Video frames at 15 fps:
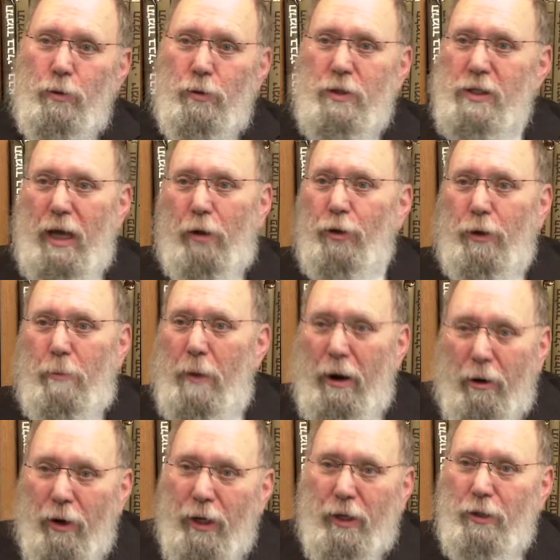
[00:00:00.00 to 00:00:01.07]
South
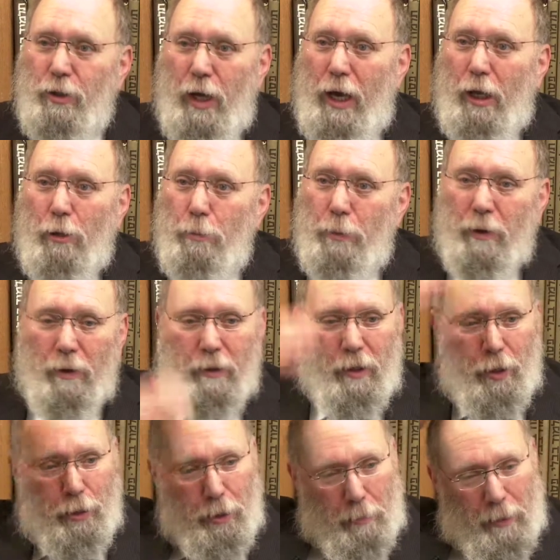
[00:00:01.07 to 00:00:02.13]
America to help
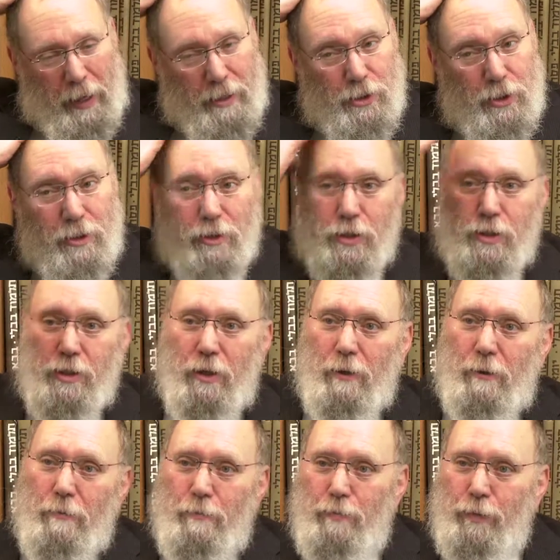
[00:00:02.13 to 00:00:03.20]
the peasants
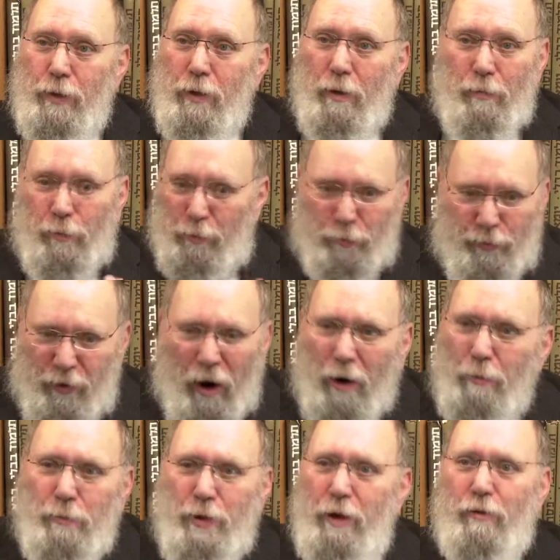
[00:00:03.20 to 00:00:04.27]

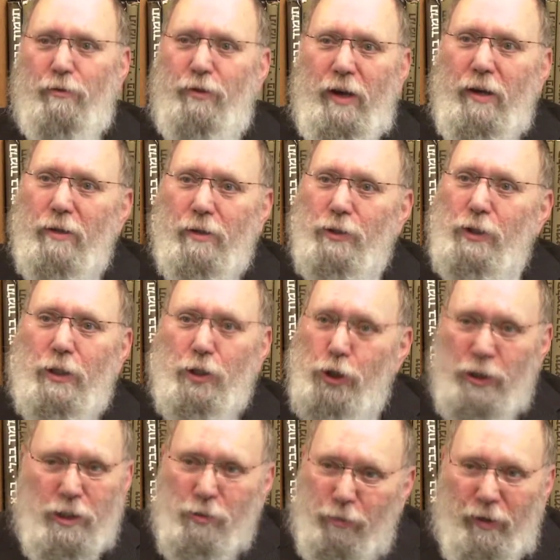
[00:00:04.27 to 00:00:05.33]
farm their fields and
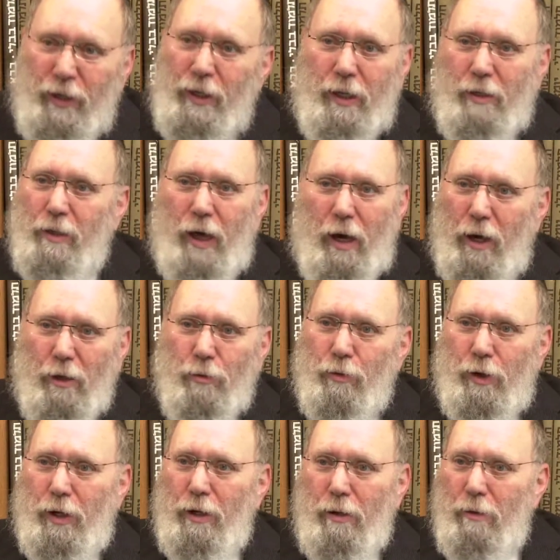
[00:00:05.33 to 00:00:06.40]
she's feeding the
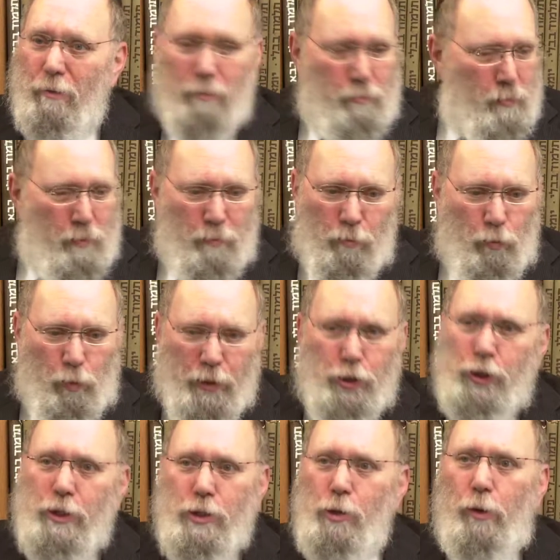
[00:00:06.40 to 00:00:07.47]
hungry, what
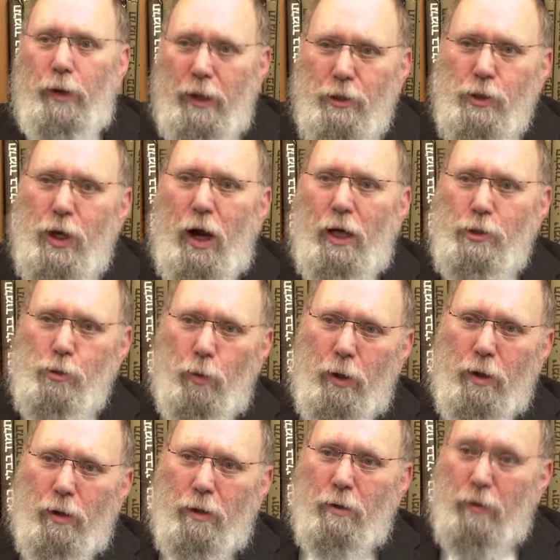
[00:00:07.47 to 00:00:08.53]
she's doing is God's
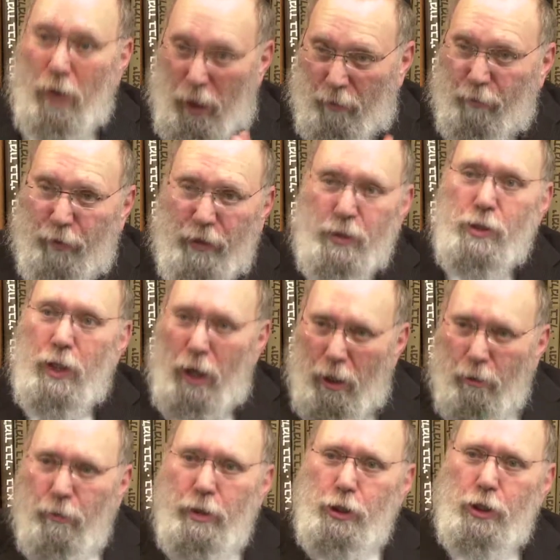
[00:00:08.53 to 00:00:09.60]
work. God feeds the
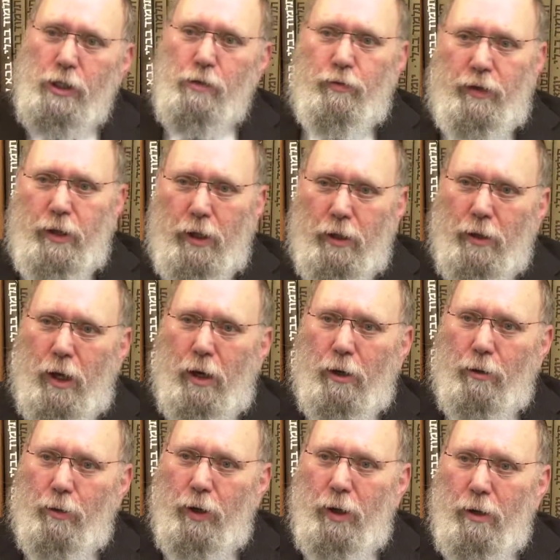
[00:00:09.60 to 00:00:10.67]
hungry, she's feeding the
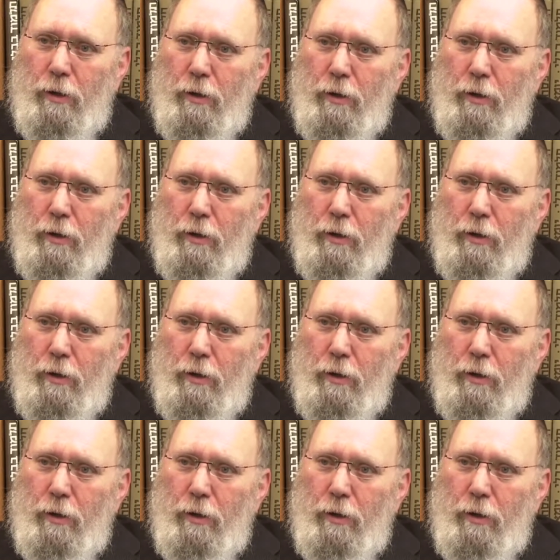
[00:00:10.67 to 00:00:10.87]
hungry.